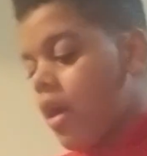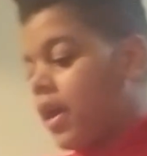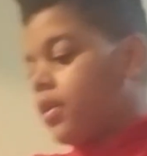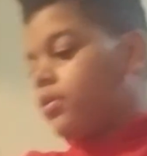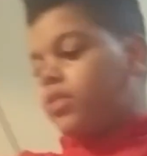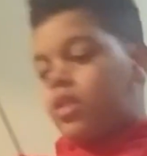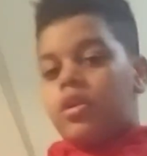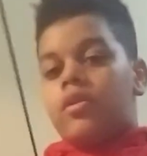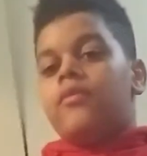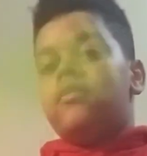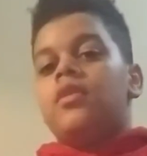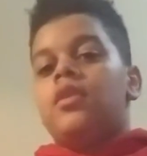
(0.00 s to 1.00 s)
I don't
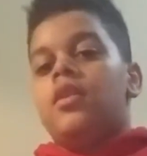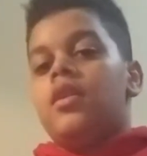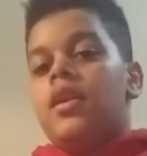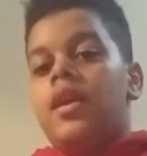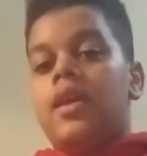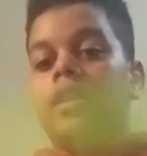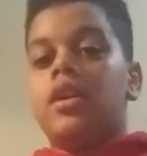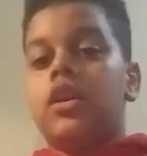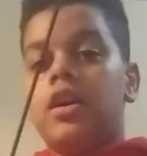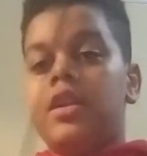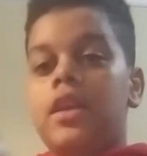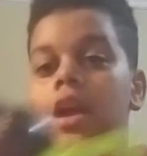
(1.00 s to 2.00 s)
know. And
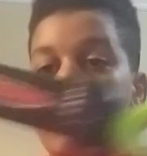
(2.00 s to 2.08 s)
yeah,